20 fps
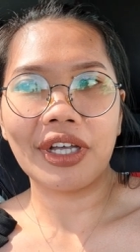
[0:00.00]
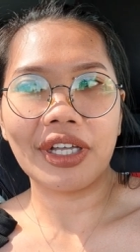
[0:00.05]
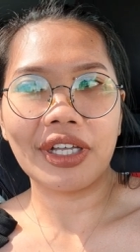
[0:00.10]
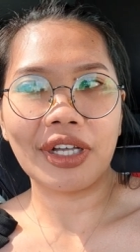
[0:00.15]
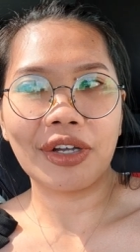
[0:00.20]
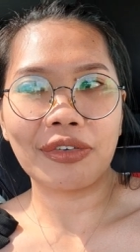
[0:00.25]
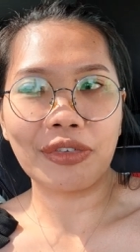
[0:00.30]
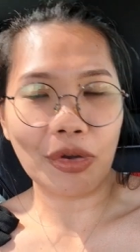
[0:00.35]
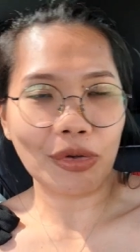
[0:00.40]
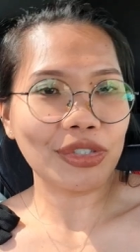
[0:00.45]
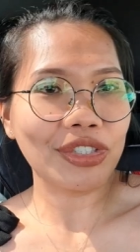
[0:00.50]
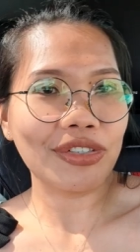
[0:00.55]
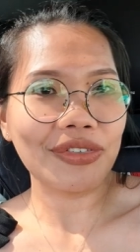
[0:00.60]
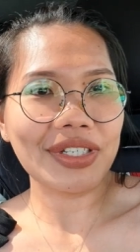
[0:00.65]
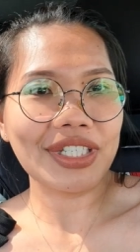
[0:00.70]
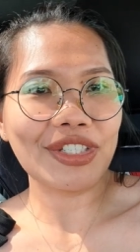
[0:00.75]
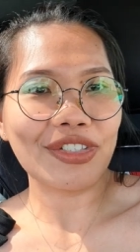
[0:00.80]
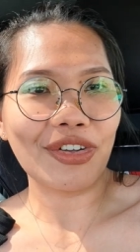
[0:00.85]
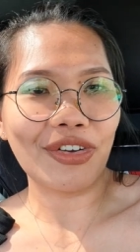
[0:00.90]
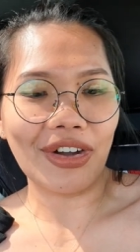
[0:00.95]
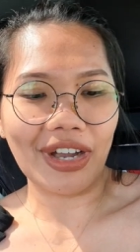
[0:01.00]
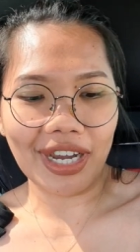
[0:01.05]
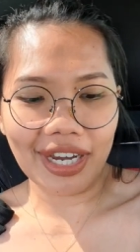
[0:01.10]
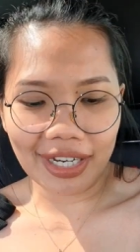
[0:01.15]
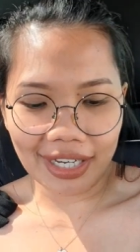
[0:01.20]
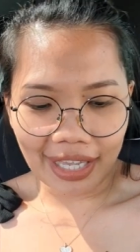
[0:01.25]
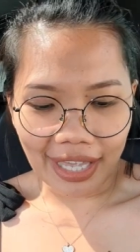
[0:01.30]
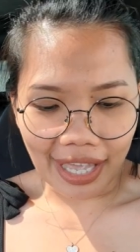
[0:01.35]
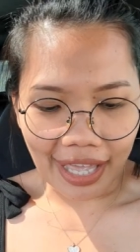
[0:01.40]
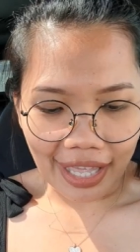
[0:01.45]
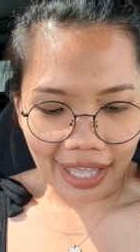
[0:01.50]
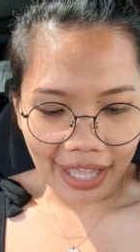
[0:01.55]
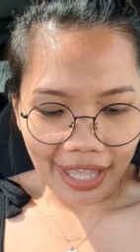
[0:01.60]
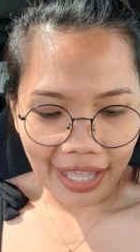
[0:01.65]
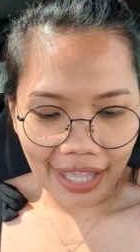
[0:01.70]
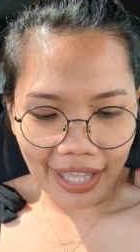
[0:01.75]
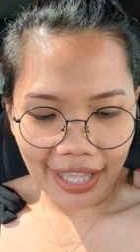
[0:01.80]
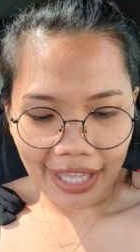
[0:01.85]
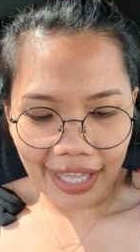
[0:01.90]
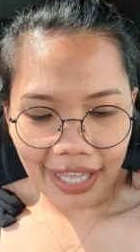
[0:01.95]
grocery store. Billa.
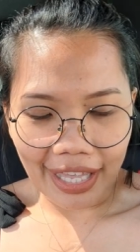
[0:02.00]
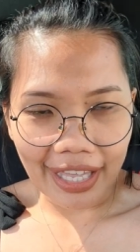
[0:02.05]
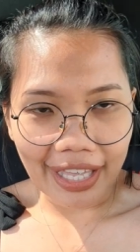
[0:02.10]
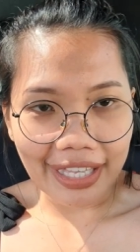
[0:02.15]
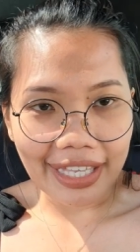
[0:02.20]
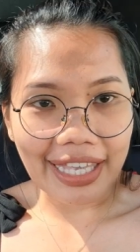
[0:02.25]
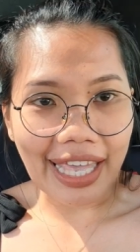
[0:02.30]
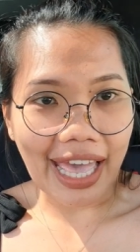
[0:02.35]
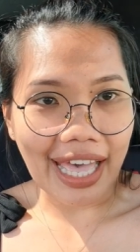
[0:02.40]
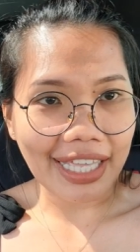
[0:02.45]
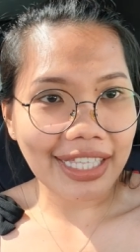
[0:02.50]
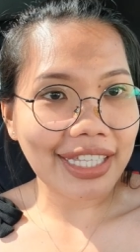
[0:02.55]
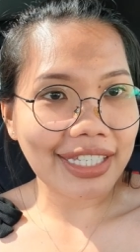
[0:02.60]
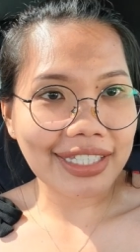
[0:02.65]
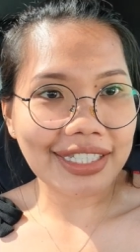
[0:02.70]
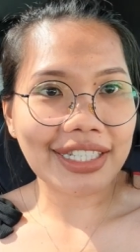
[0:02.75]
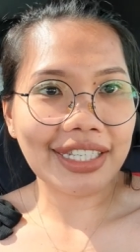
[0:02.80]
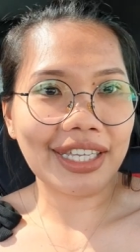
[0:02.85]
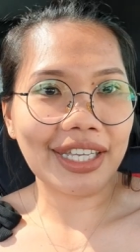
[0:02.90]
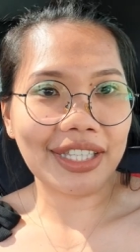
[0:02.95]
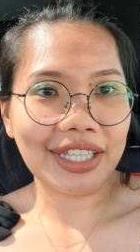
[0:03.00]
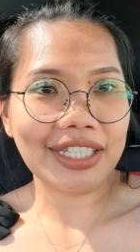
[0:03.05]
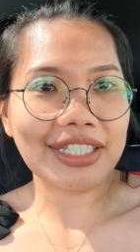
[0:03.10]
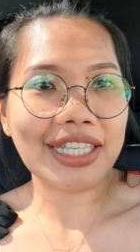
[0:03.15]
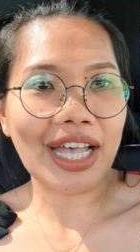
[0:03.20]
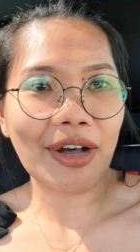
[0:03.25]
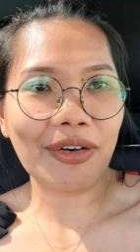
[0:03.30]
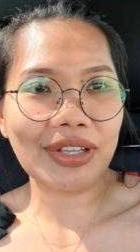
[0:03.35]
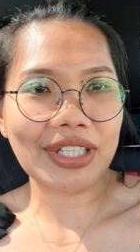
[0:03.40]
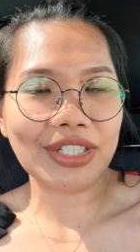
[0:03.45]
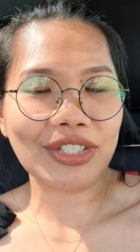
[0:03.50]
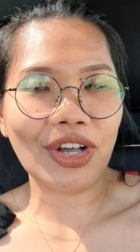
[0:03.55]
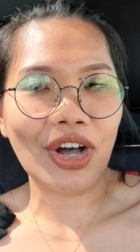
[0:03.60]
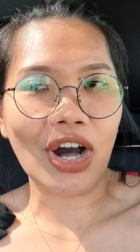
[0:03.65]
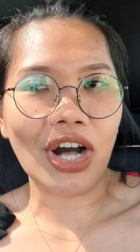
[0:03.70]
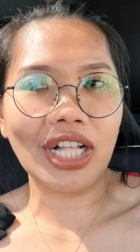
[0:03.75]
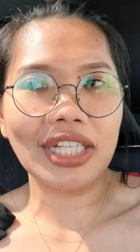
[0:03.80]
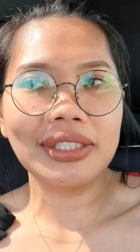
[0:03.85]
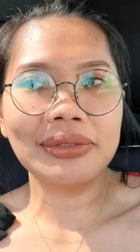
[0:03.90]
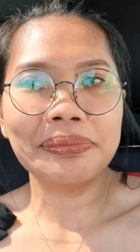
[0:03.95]
Yeah, that's a, uh, that's how it's
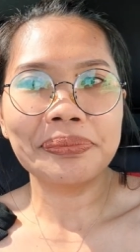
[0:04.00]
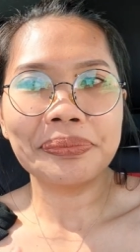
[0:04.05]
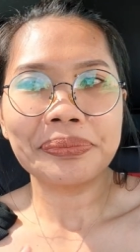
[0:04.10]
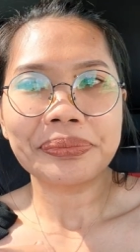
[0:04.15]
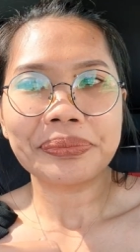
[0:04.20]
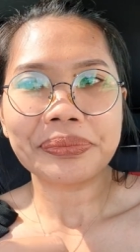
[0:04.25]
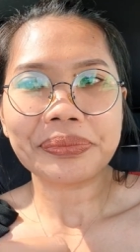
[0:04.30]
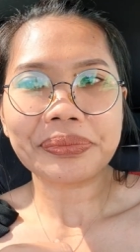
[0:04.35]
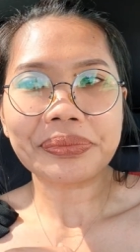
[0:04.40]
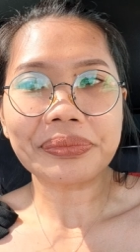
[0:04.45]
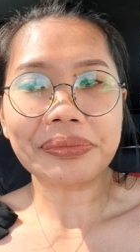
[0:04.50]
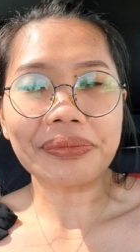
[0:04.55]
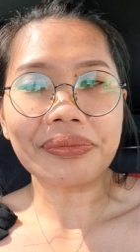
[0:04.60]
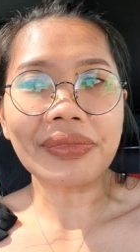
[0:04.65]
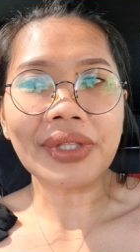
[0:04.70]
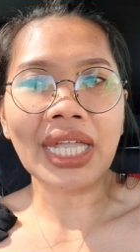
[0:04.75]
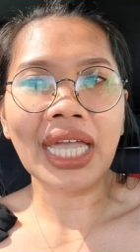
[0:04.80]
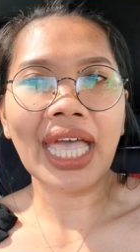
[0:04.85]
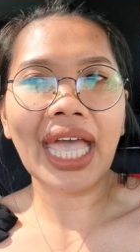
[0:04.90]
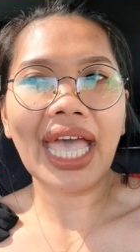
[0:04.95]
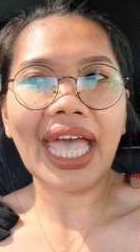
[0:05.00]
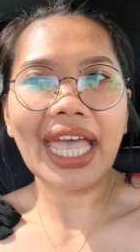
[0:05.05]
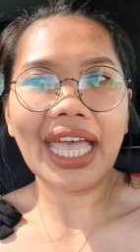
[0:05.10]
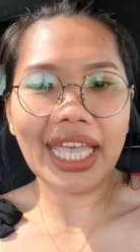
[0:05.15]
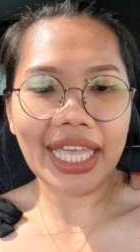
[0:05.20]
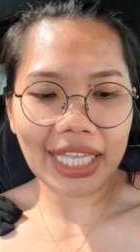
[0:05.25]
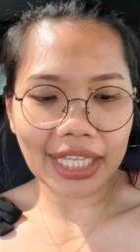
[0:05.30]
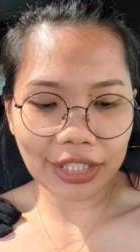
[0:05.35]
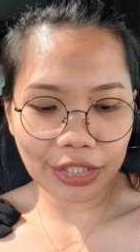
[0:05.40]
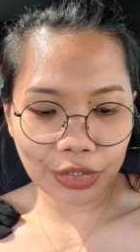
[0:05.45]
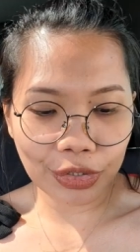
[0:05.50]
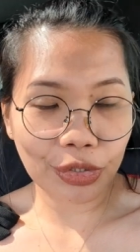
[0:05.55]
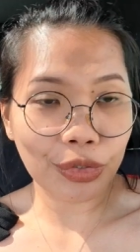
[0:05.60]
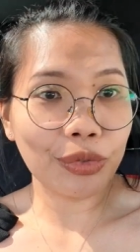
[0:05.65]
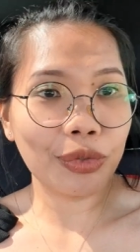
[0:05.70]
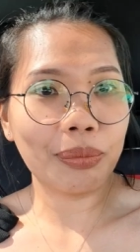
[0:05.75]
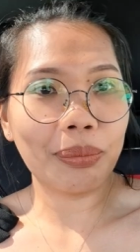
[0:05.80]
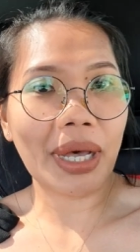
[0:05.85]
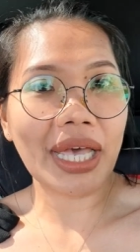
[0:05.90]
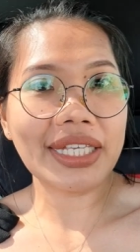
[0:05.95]
called. And to
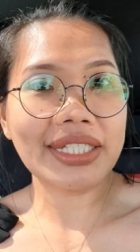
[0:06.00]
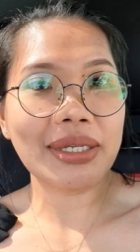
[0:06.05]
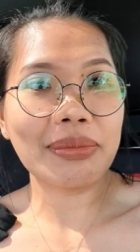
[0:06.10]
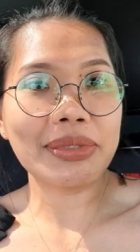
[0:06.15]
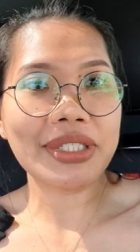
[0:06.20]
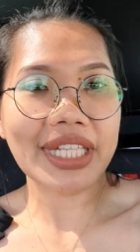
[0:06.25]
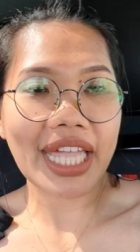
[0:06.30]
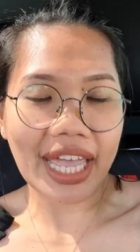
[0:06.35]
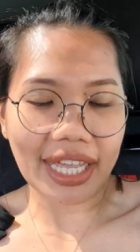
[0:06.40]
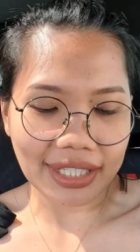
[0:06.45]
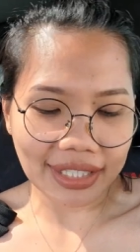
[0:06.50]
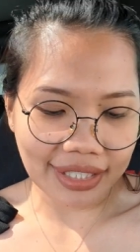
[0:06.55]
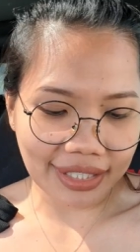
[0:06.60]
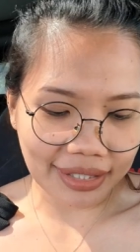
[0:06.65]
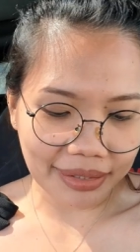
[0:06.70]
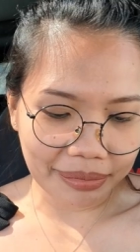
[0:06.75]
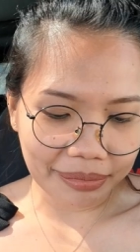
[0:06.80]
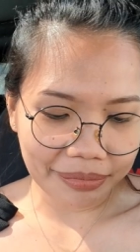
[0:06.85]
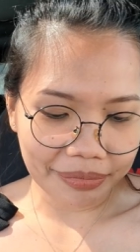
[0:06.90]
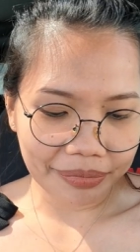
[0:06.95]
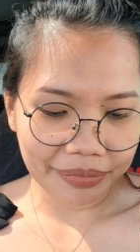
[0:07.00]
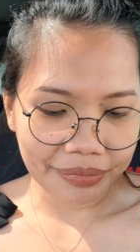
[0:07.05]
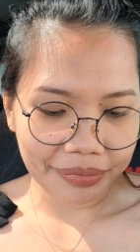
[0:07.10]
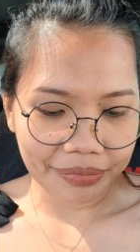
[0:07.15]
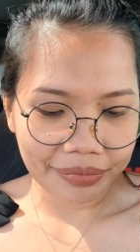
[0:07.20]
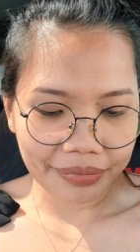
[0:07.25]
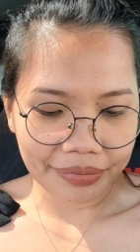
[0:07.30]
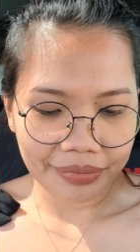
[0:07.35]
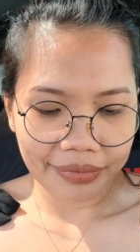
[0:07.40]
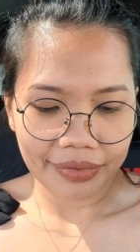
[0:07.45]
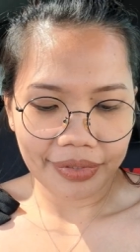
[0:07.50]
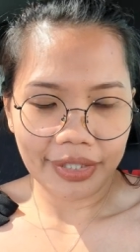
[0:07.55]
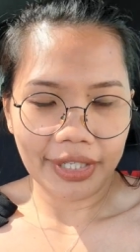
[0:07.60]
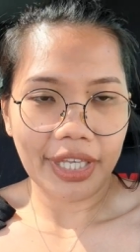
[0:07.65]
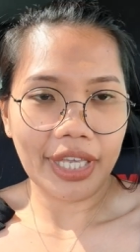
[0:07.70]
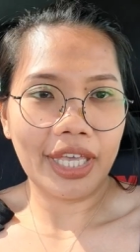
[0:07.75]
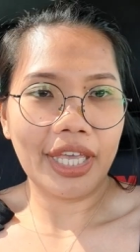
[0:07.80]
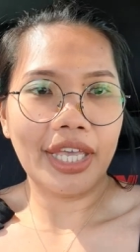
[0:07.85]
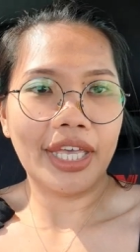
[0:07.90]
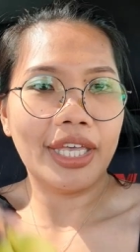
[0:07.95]
buy some snacks.
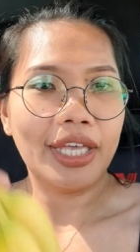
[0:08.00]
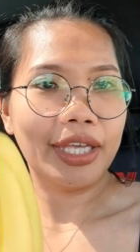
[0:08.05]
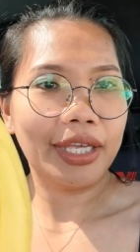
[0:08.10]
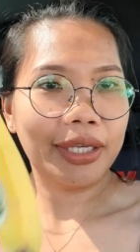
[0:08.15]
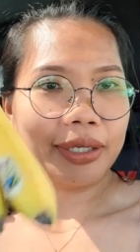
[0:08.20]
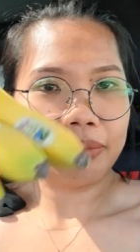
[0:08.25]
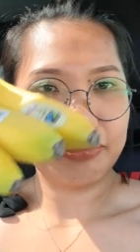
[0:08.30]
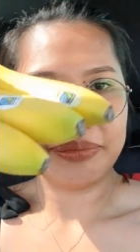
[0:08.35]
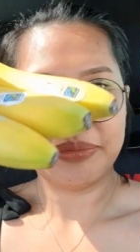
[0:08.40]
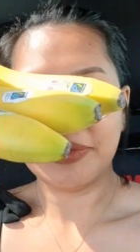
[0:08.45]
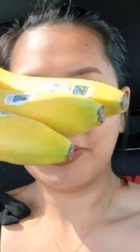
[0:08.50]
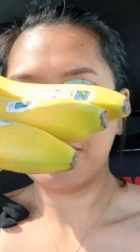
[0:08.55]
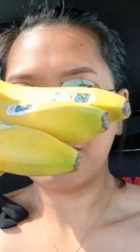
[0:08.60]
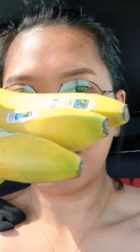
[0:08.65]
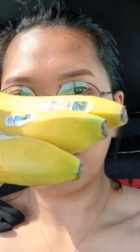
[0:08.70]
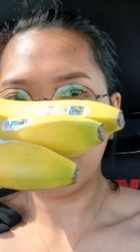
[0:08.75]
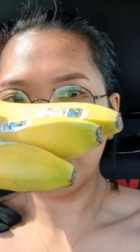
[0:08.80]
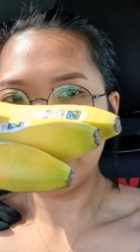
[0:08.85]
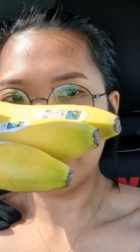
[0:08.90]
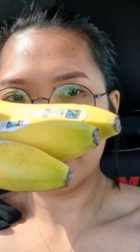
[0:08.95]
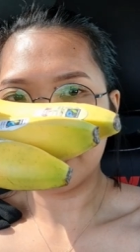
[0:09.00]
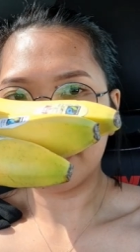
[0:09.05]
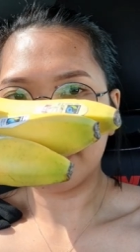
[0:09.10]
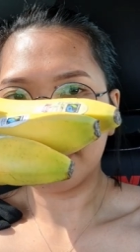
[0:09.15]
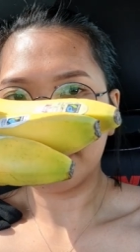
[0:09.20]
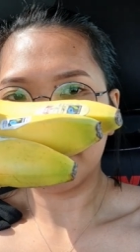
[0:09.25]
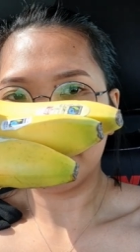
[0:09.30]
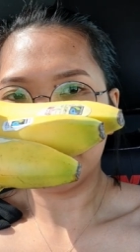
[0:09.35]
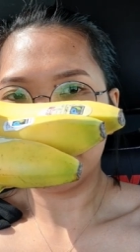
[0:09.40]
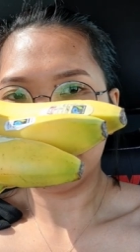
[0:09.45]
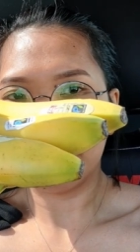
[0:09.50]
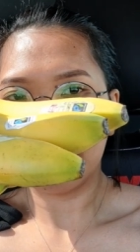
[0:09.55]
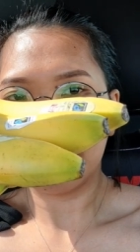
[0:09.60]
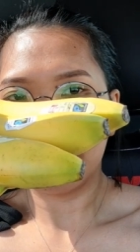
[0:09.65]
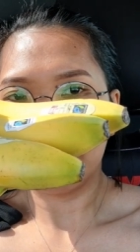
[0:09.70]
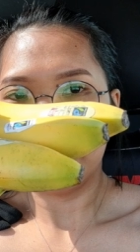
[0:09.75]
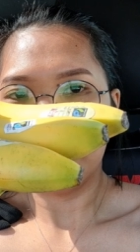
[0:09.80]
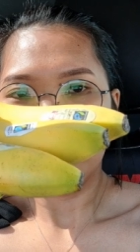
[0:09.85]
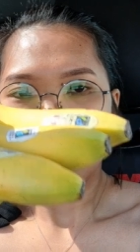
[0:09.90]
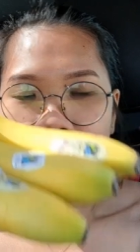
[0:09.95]
And of course,
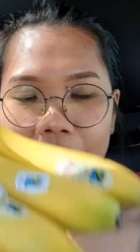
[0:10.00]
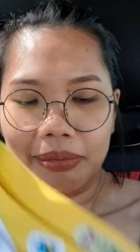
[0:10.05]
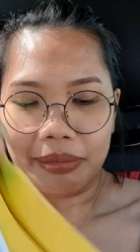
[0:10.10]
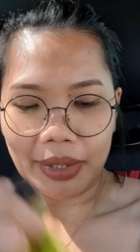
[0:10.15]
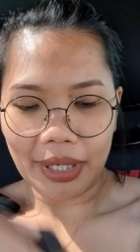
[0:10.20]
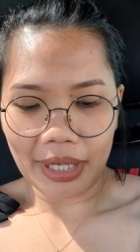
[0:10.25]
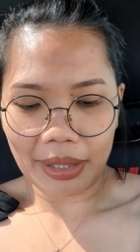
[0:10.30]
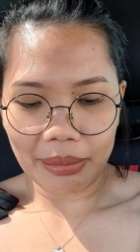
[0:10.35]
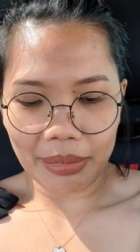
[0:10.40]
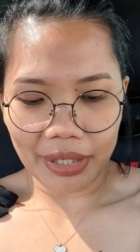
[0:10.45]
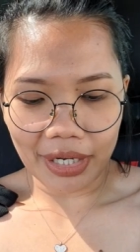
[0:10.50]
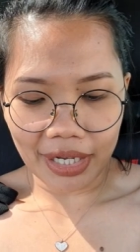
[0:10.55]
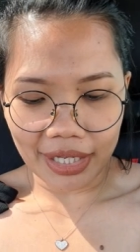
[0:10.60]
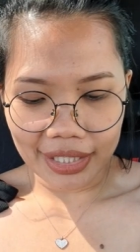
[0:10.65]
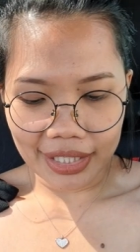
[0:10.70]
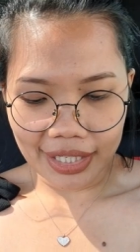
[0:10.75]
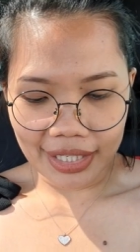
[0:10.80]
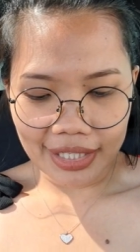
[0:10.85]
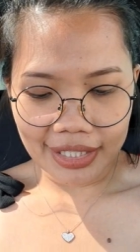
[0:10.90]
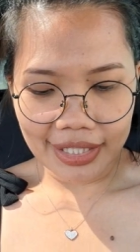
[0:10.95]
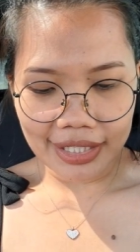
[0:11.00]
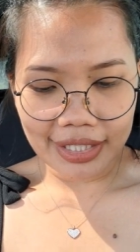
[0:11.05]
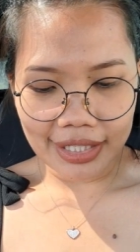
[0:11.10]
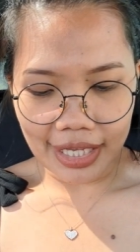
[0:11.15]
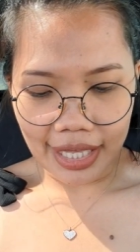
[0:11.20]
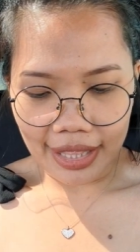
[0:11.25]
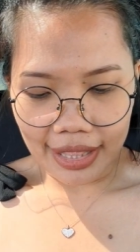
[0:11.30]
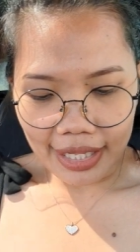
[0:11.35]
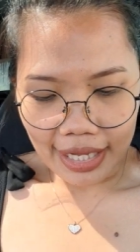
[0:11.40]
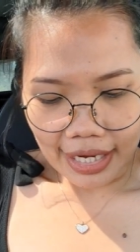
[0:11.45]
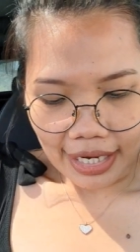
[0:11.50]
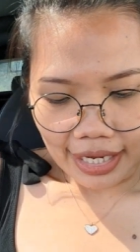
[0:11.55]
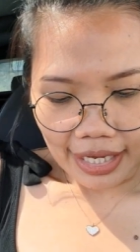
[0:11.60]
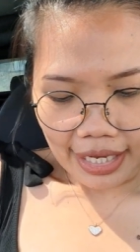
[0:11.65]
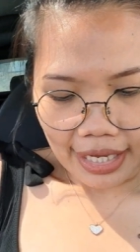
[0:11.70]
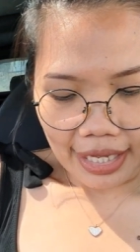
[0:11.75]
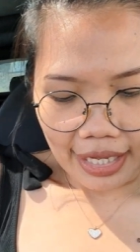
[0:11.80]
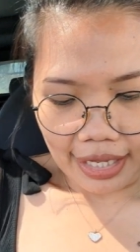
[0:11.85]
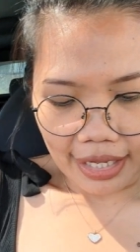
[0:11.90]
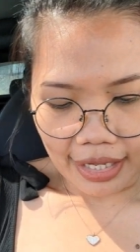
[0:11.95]
banana. My bananas and then I
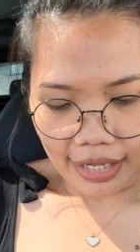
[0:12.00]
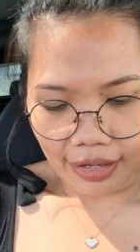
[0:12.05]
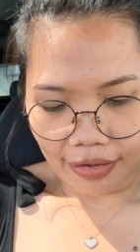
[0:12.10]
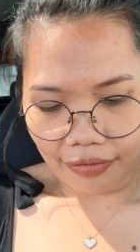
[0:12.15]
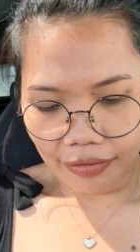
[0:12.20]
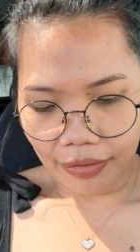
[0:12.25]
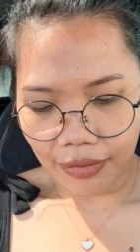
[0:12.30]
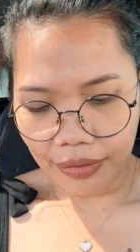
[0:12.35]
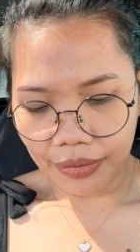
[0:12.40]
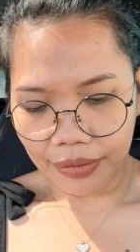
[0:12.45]
have